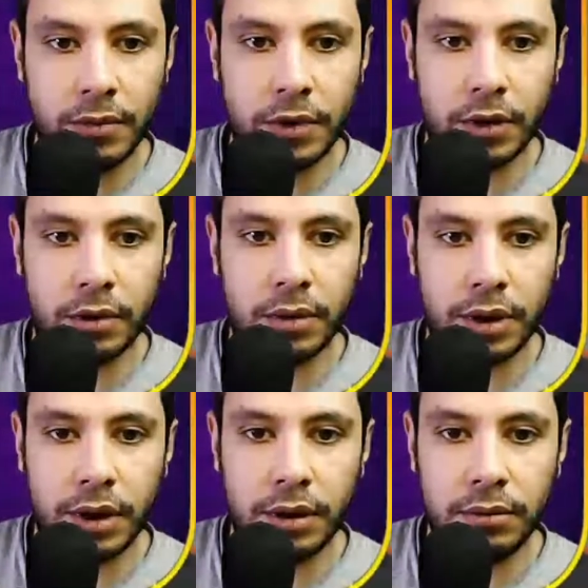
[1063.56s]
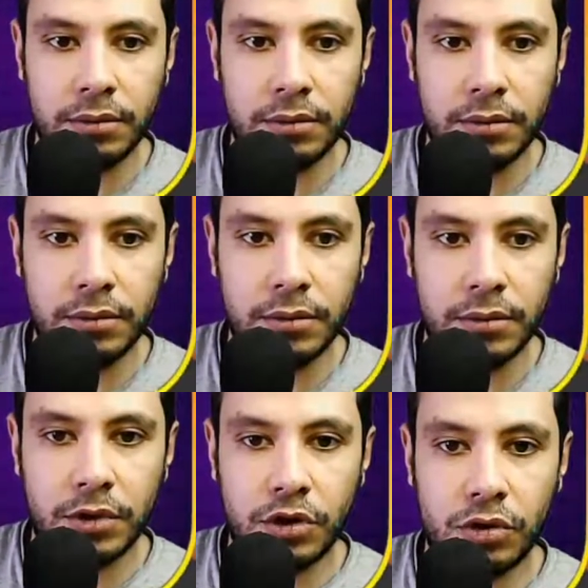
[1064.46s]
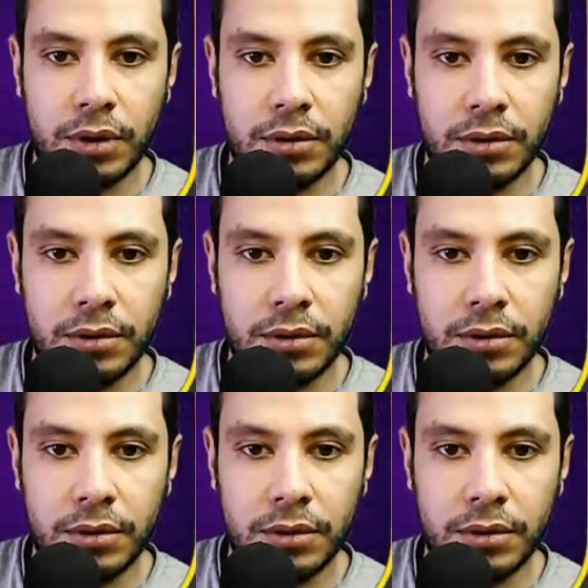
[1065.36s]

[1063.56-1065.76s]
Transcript: no, again this one